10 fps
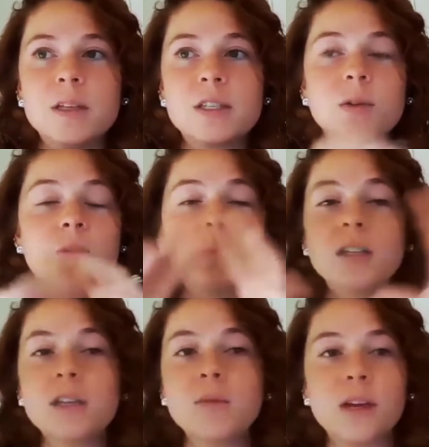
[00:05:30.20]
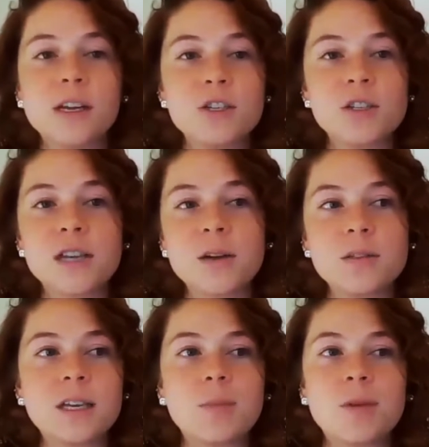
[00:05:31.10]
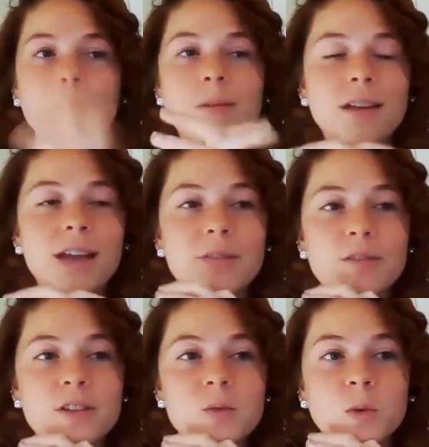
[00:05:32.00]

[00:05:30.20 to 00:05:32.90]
So it really ranges. I would say probably on average,